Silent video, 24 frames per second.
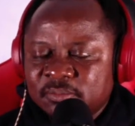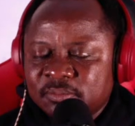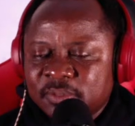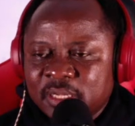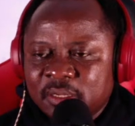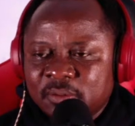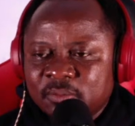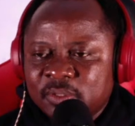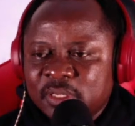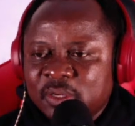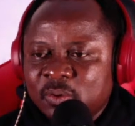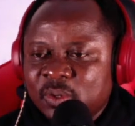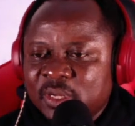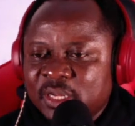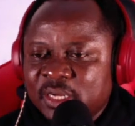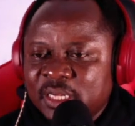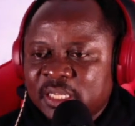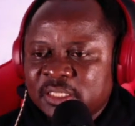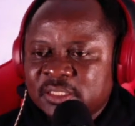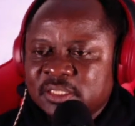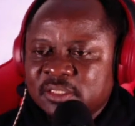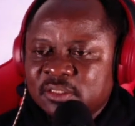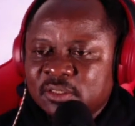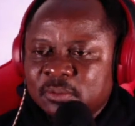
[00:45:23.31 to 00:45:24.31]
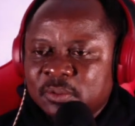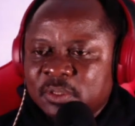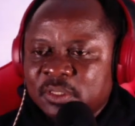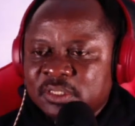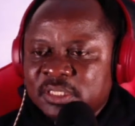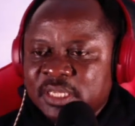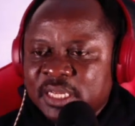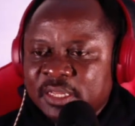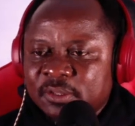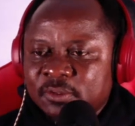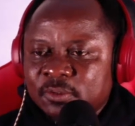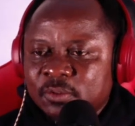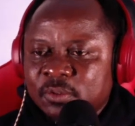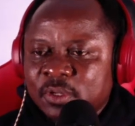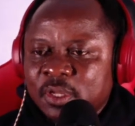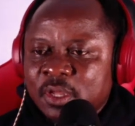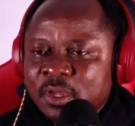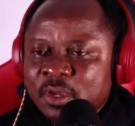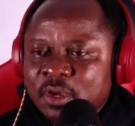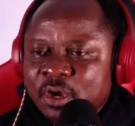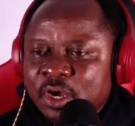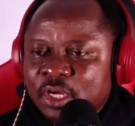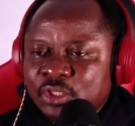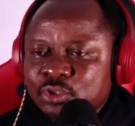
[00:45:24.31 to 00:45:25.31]
Wow, that stadium don't die. You.
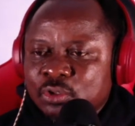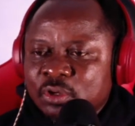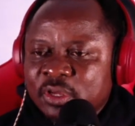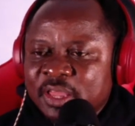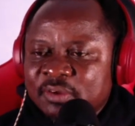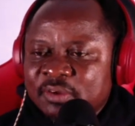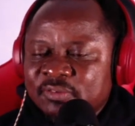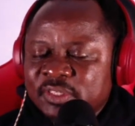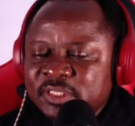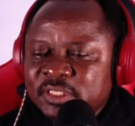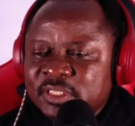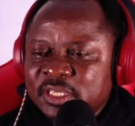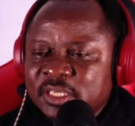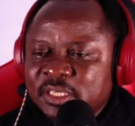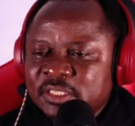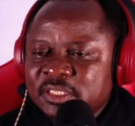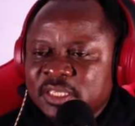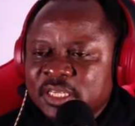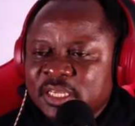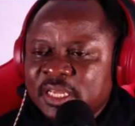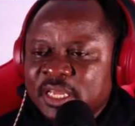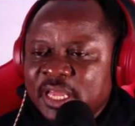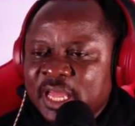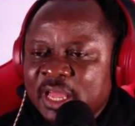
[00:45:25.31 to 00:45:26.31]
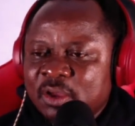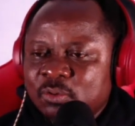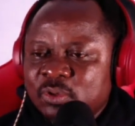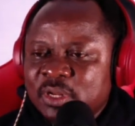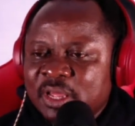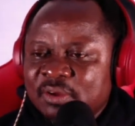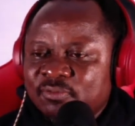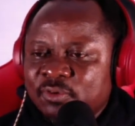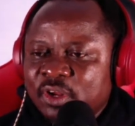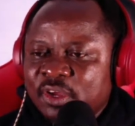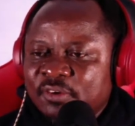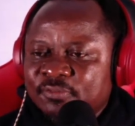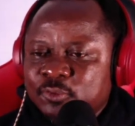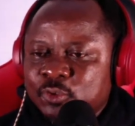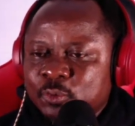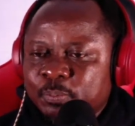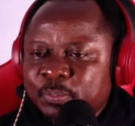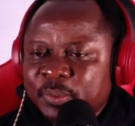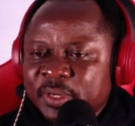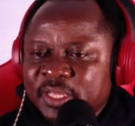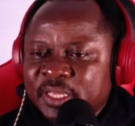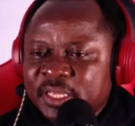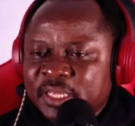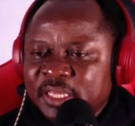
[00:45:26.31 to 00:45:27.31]
Oshiko Kevin says, I would have loved to
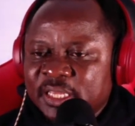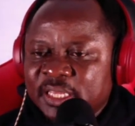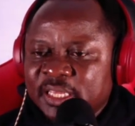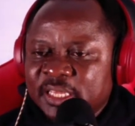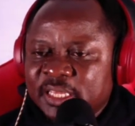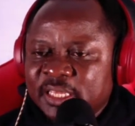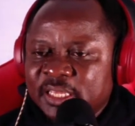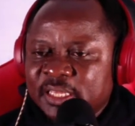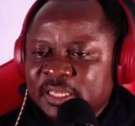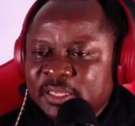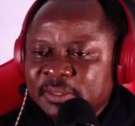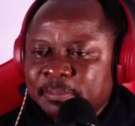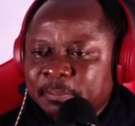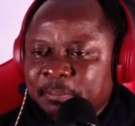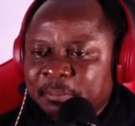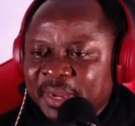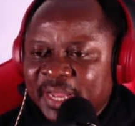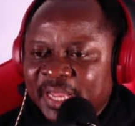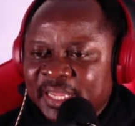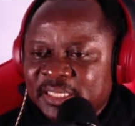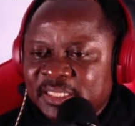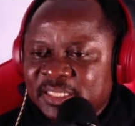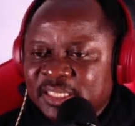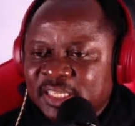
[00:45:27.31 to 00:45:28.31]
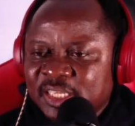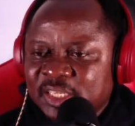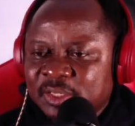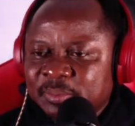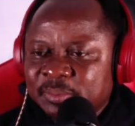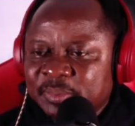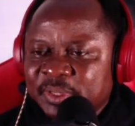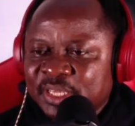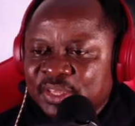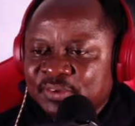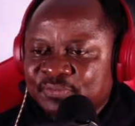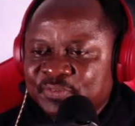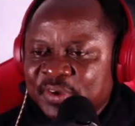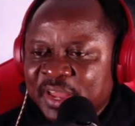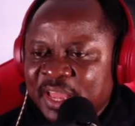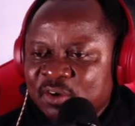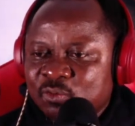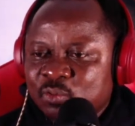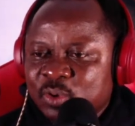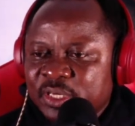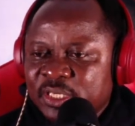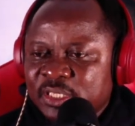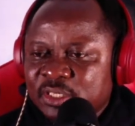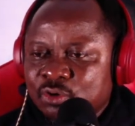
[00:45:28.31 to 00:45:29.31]
play a mind game if I
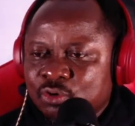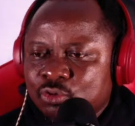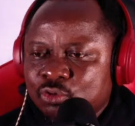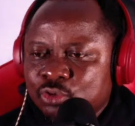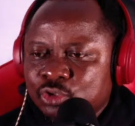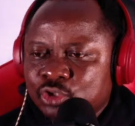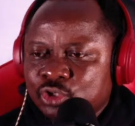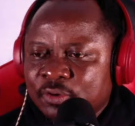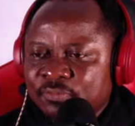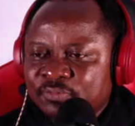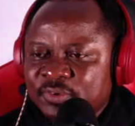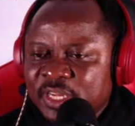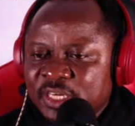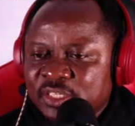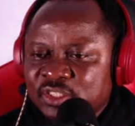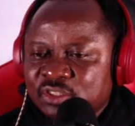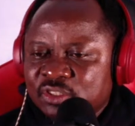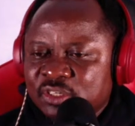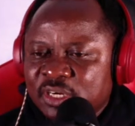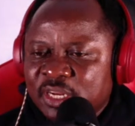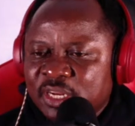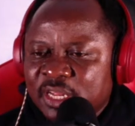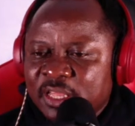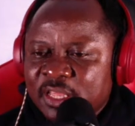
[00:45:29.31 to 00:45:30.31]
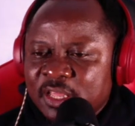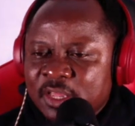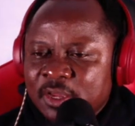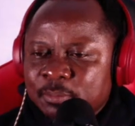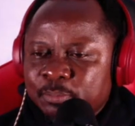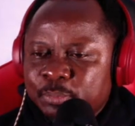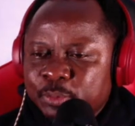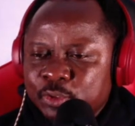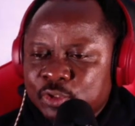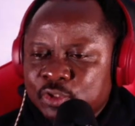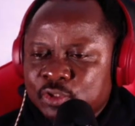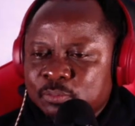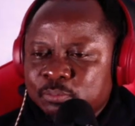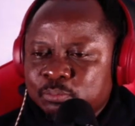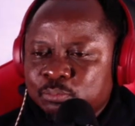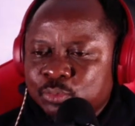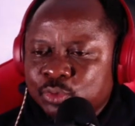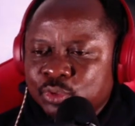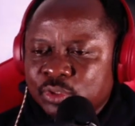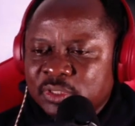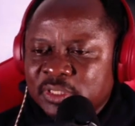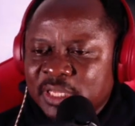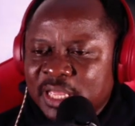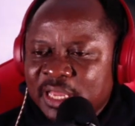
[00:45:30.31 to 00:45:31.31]
were the coach of Nigeria. Put
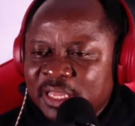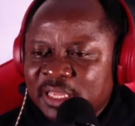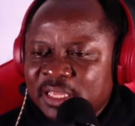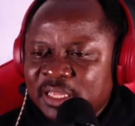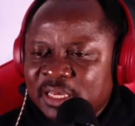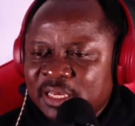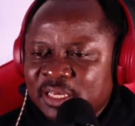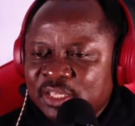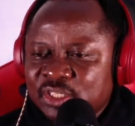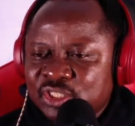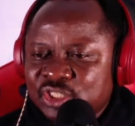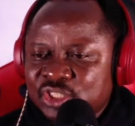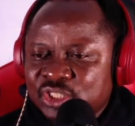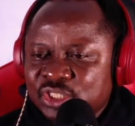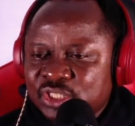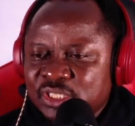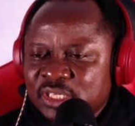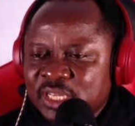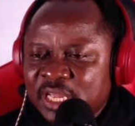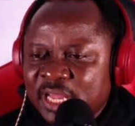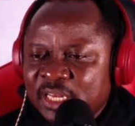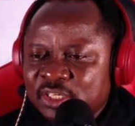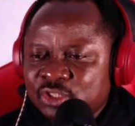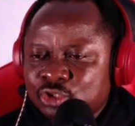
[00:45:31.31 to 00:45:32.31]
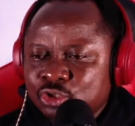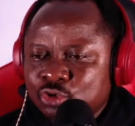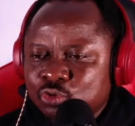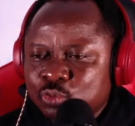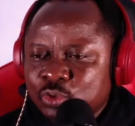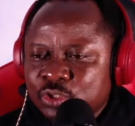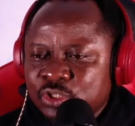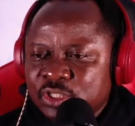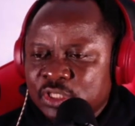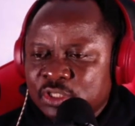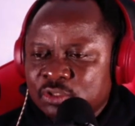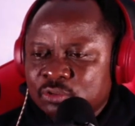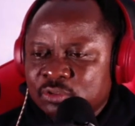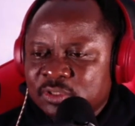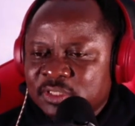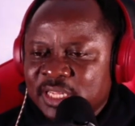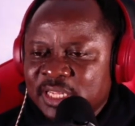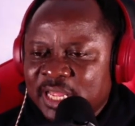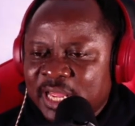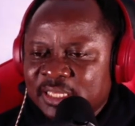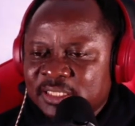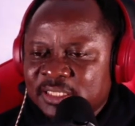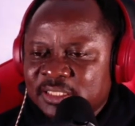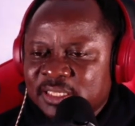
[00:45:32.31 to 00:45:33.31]
Musa, Kelechi, and Chukwueze to
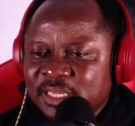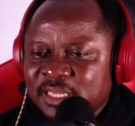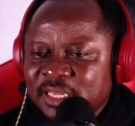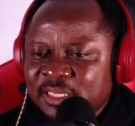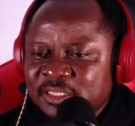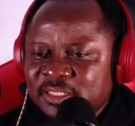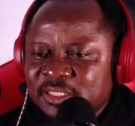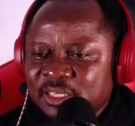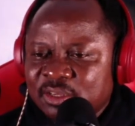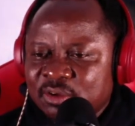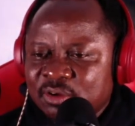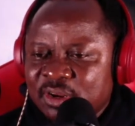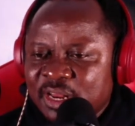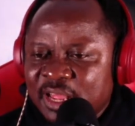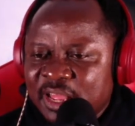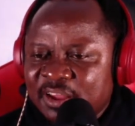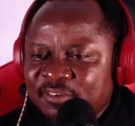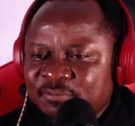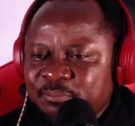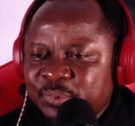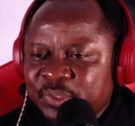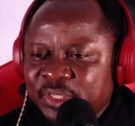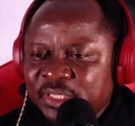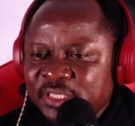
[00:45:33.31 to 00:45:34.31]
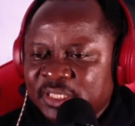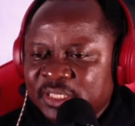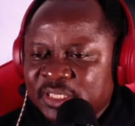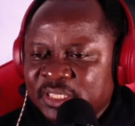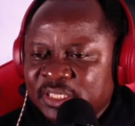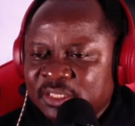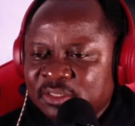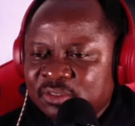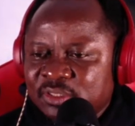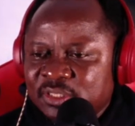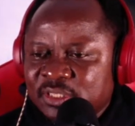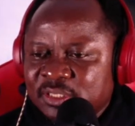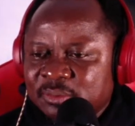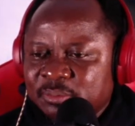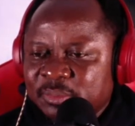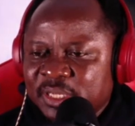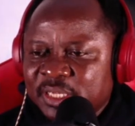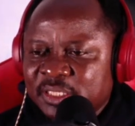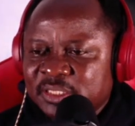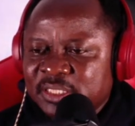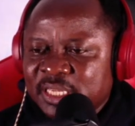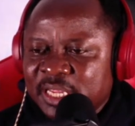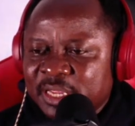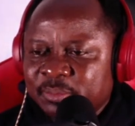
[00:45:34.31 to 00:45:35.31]
start. Second half, bring in
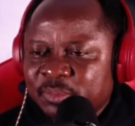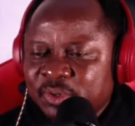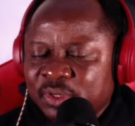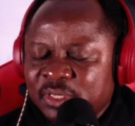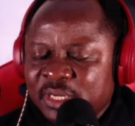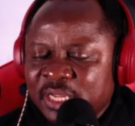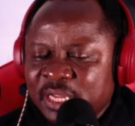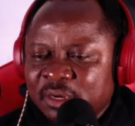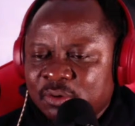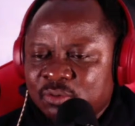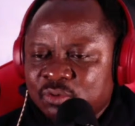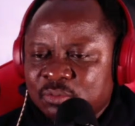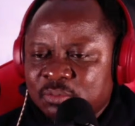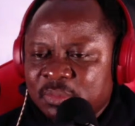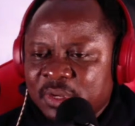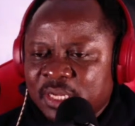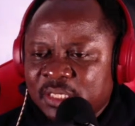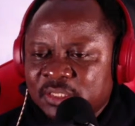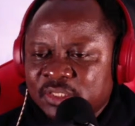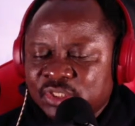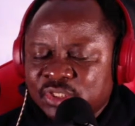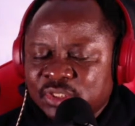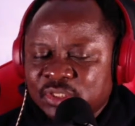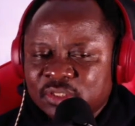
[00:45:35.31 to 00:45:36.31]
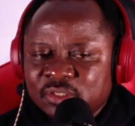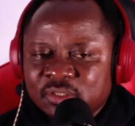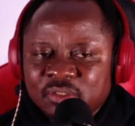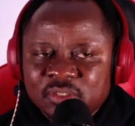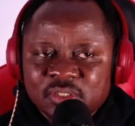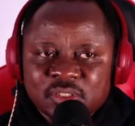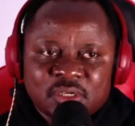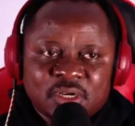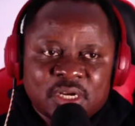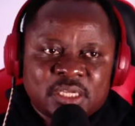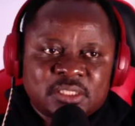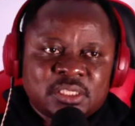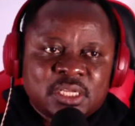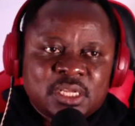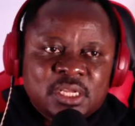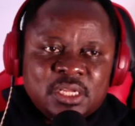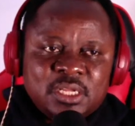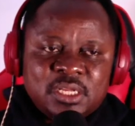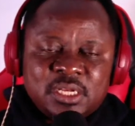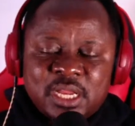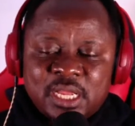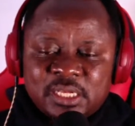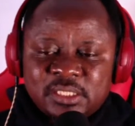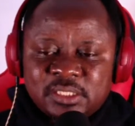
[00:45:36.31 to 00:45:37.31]
Osimhen, Simon, and Lookman. Jesus Christ.
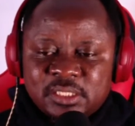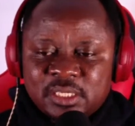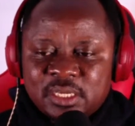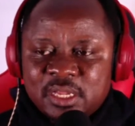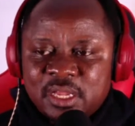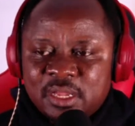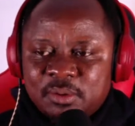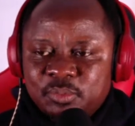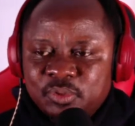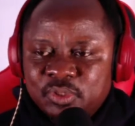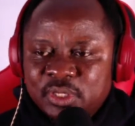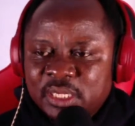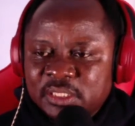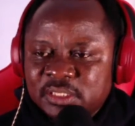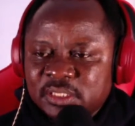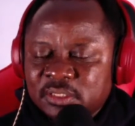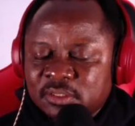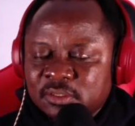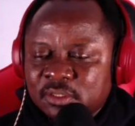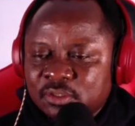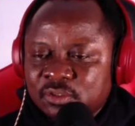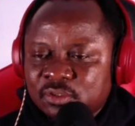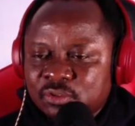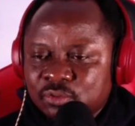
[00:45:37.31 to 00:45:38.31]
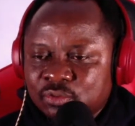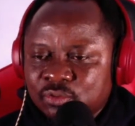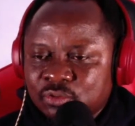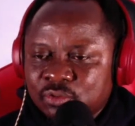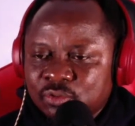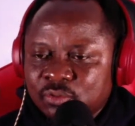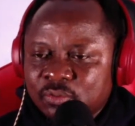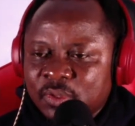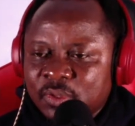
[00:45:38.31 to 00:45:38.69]
That's a gamble that is not too good.